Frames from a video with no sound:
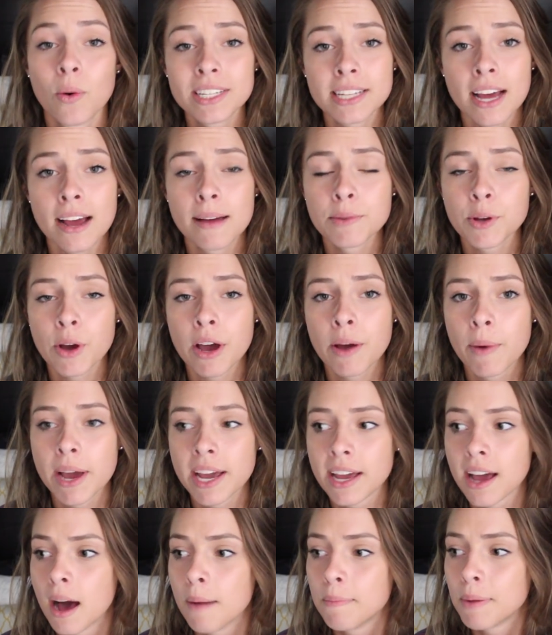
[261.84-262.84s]
what time do I
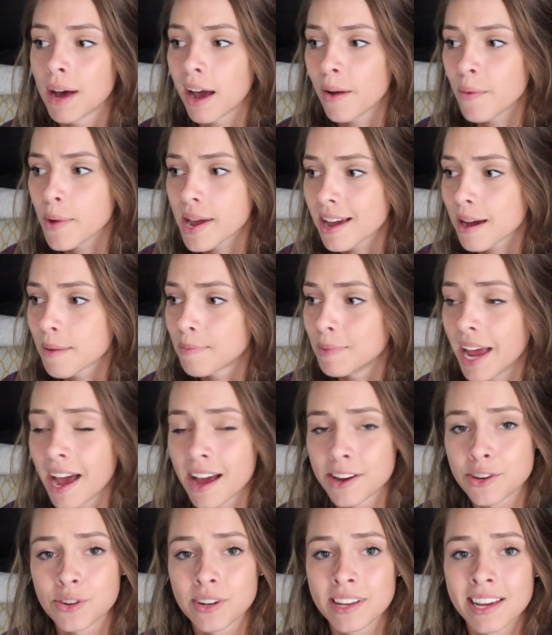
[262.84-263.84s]
wake up? I wake up
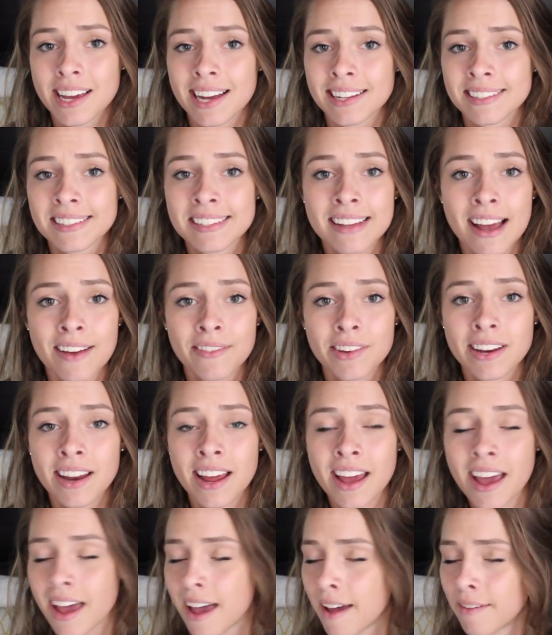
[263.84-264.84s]
naturally at
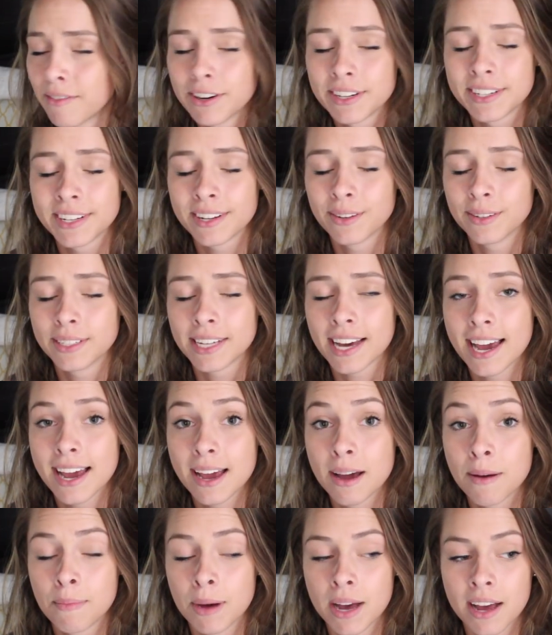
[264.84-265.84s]
seven every single
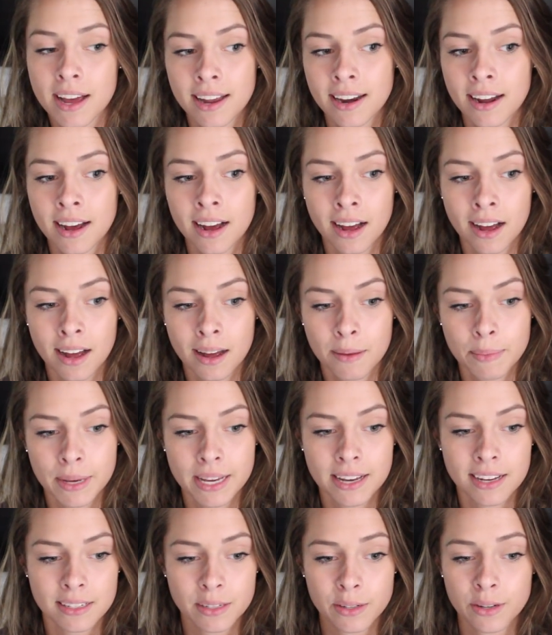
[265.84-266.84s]
day, but uh,
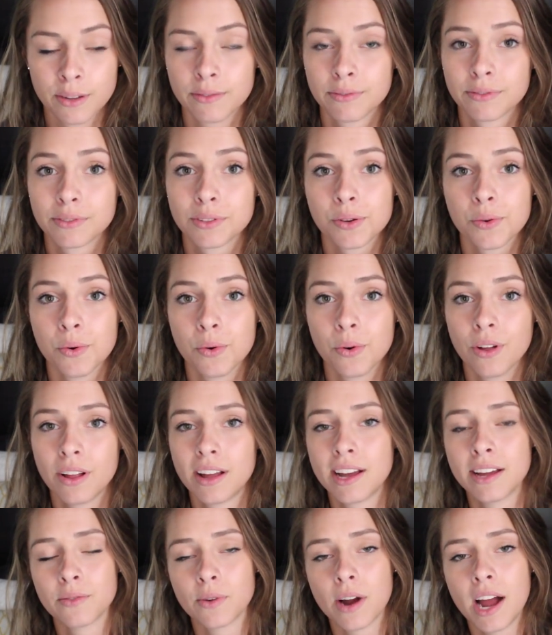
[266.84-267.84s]
because of
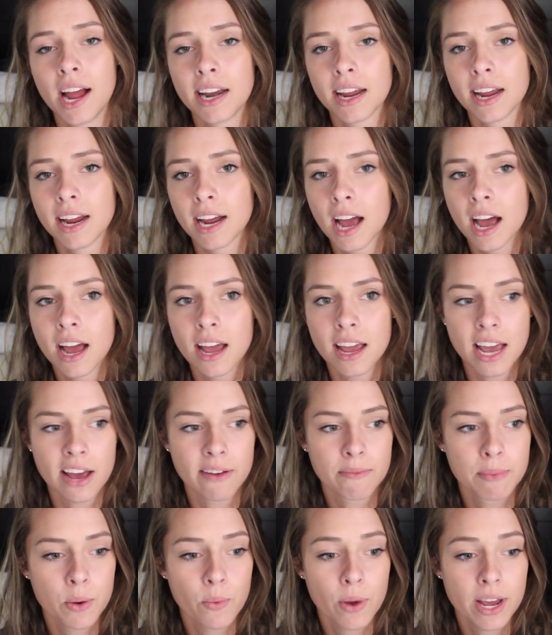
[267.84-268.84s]
school and riding, I
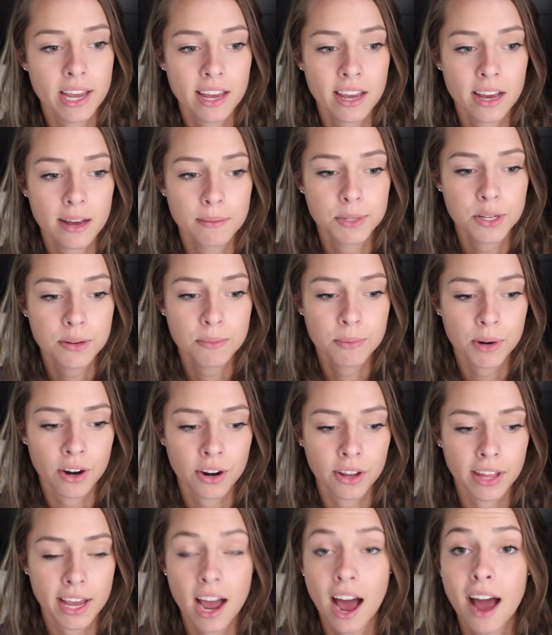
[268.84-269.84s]
have been waking up super
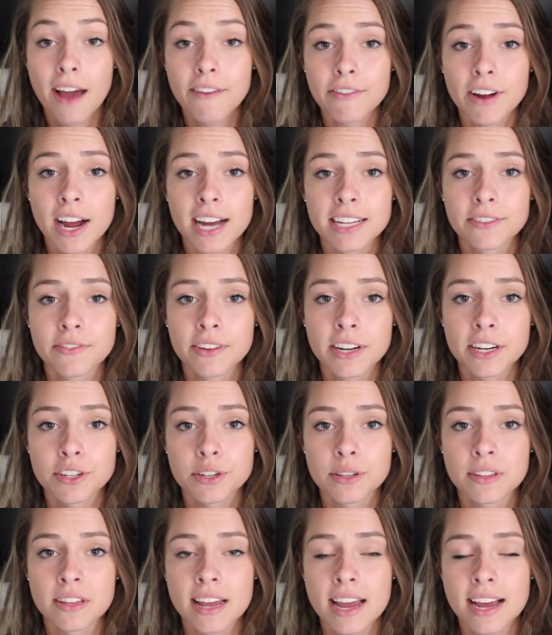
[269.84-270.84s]
early. I forgot to
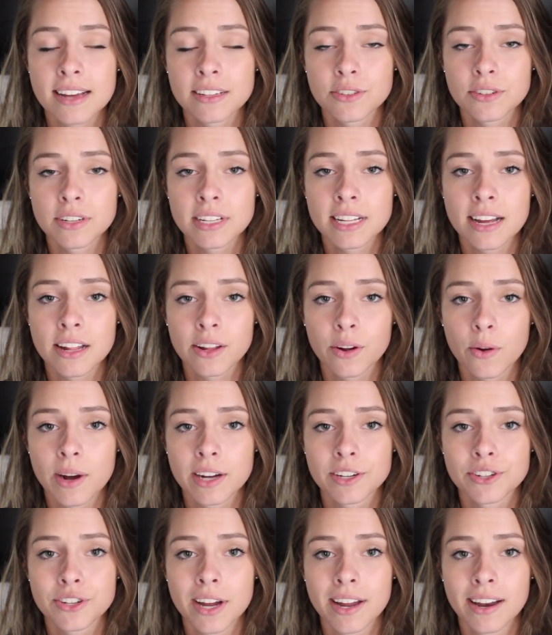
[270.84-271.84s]
finish the answer to the other
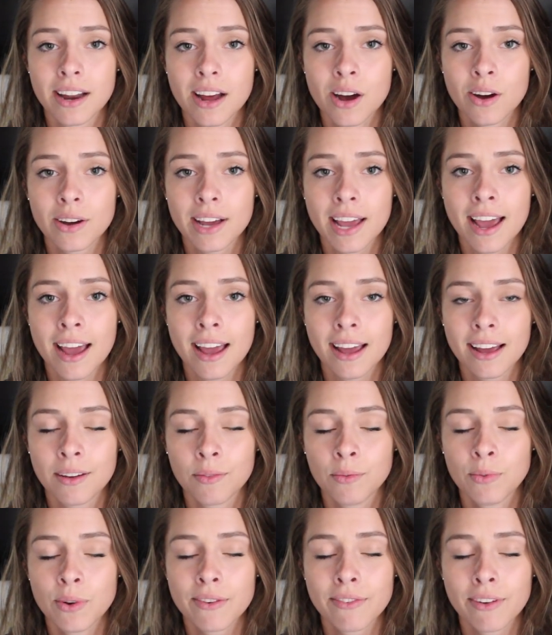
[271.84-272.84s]
question. Okay,
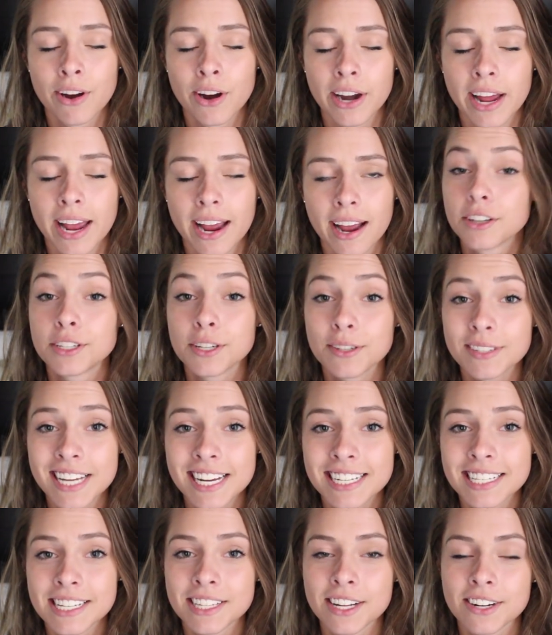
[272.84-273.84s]
reverting. On
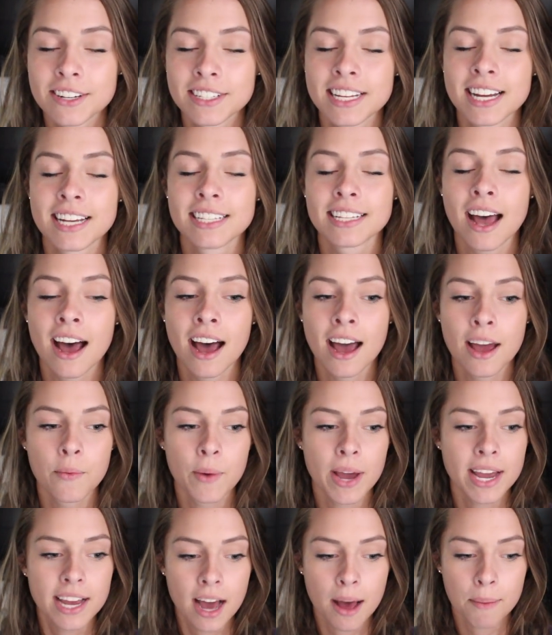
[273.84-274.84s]
Tuesdays and Thursdays, I
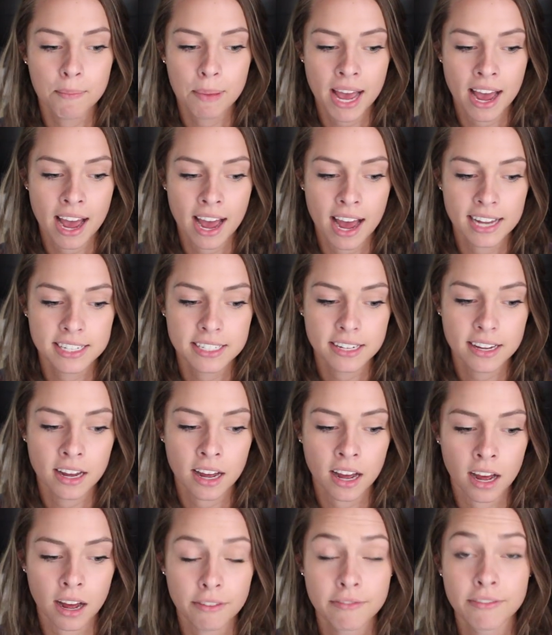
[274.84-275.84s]
wake up at
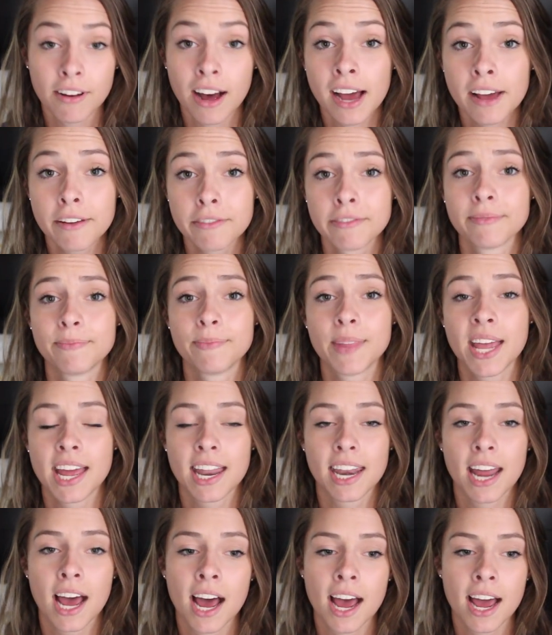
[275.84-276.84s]
uh, five,
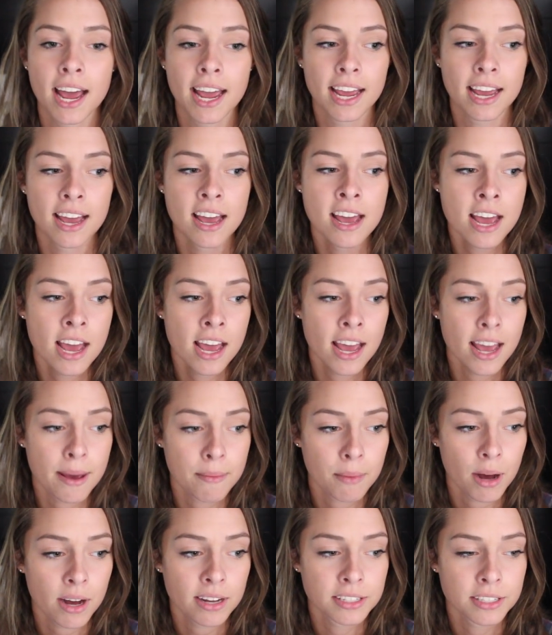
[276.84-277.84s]
and I
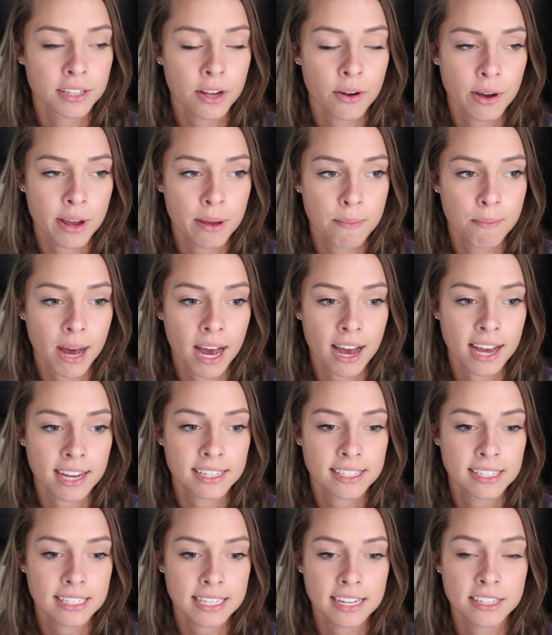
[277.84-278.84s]
am on Zoe by
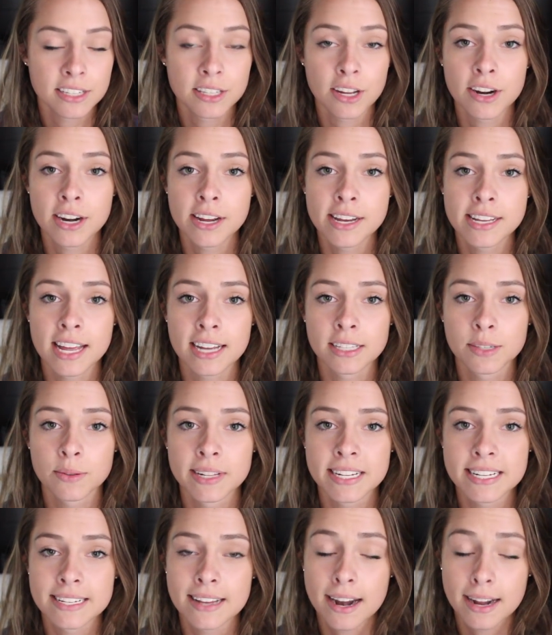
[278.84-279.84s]
six thirty. That's
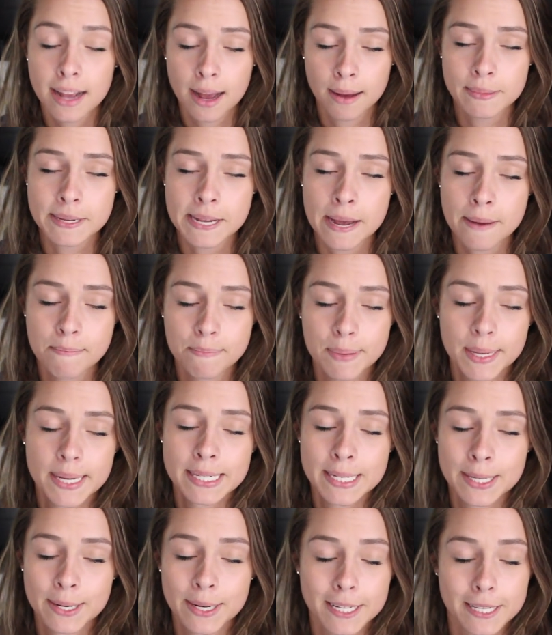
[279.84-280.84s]
when the sun comes up
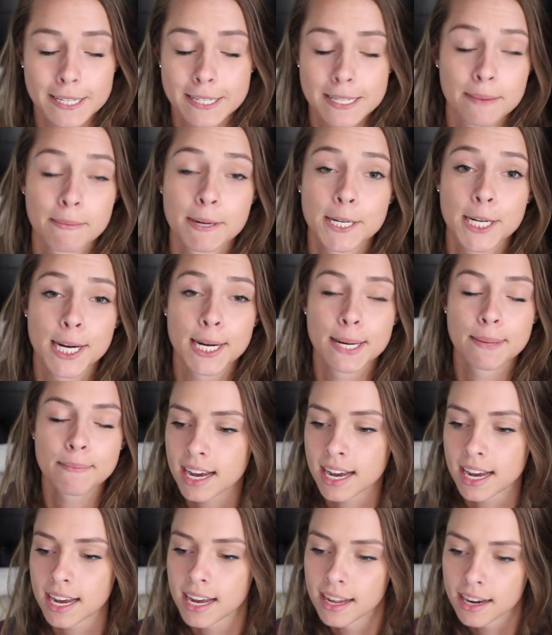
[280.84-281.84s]
during the
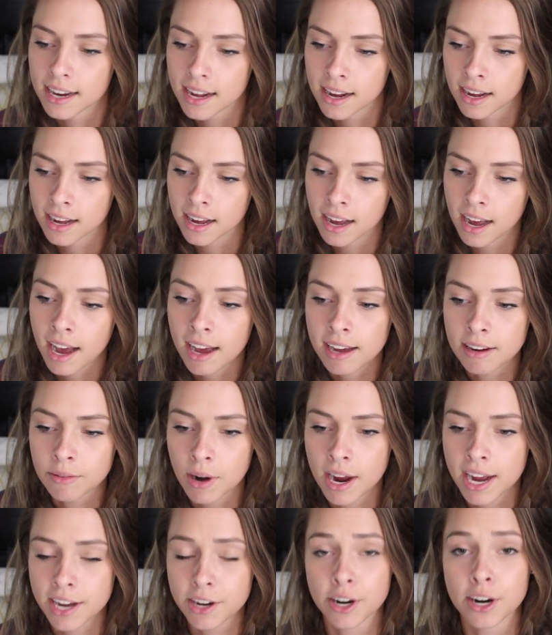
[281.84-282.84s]
summertime. And uh, I
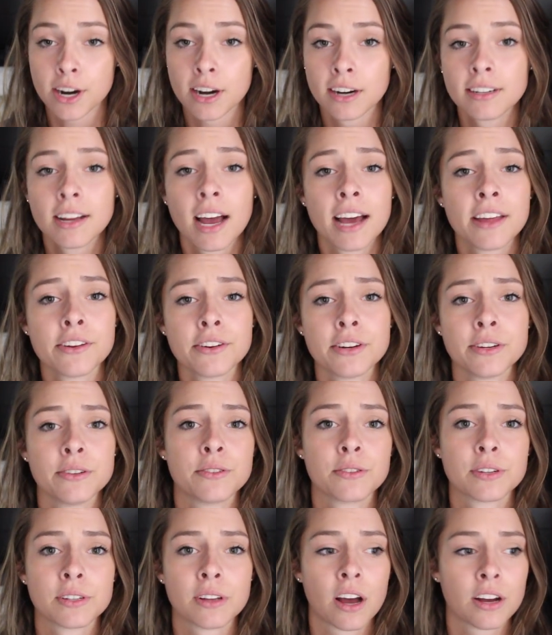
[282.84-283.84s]
ride her, either
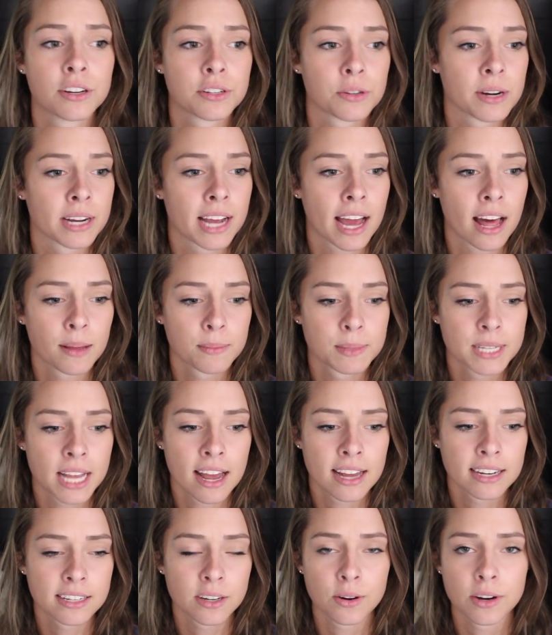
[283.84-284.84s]
do dressage or a gallop
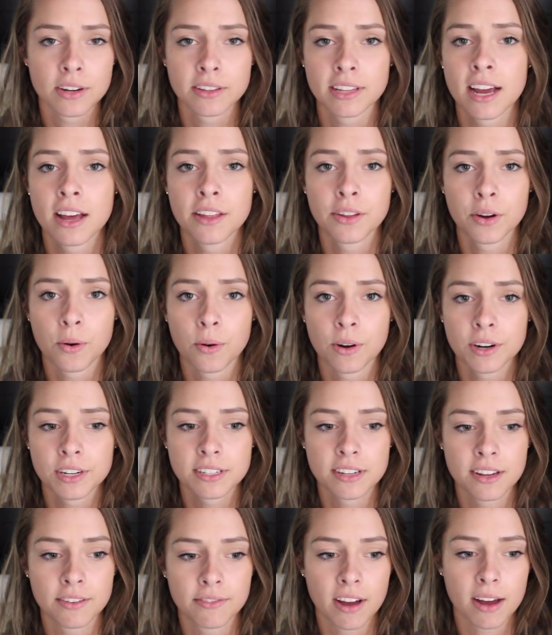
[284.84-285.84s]
set, or the other
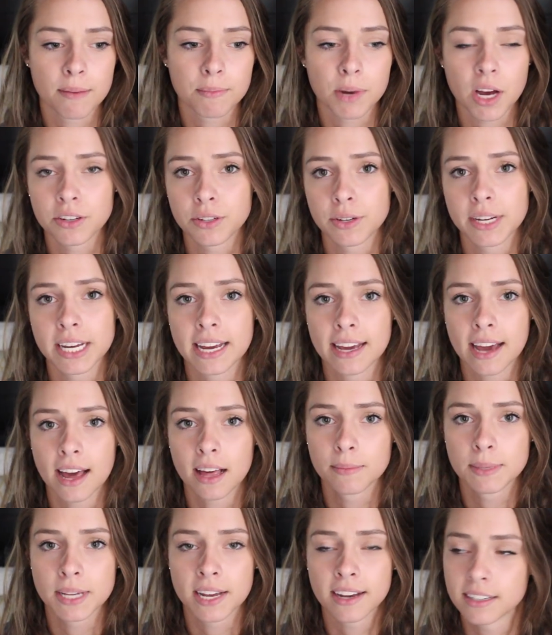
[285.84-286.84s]
horse if I'm not doing a
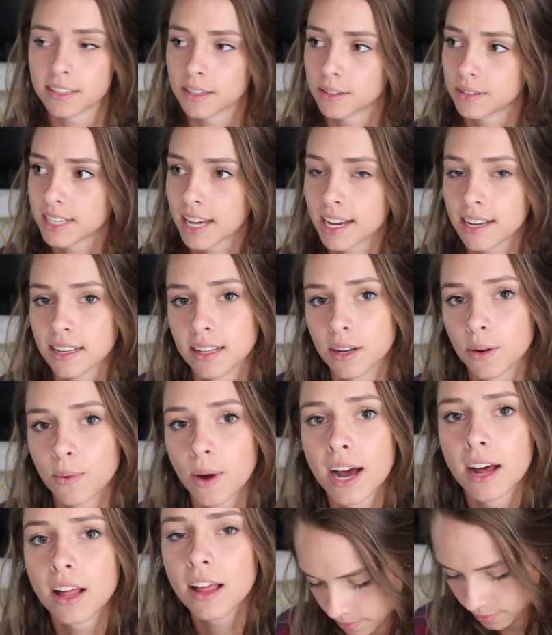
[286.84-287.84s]
gallop set, because those take a little
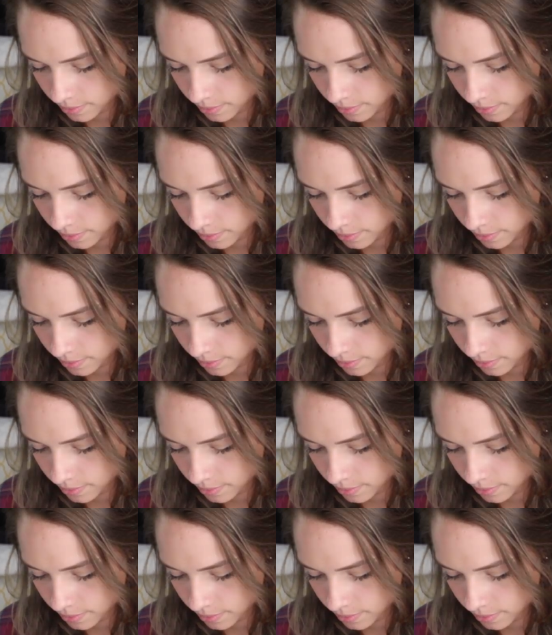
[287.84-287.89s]
while.